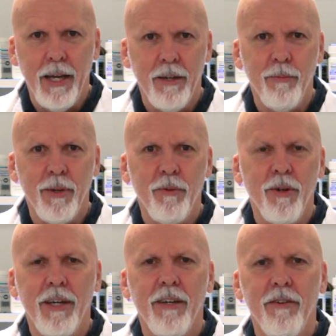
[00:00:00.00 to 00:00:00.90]
and we
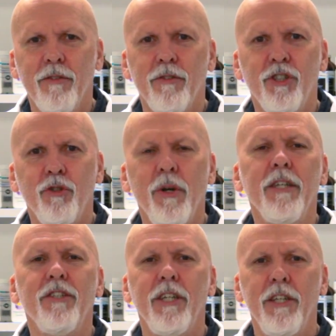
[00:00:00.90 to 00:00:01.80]
want to
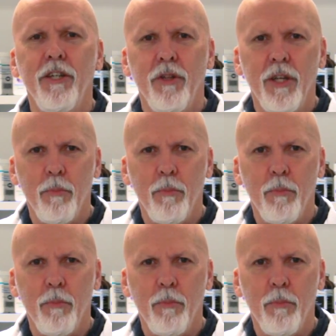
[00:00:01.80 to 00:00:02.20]
stress to you the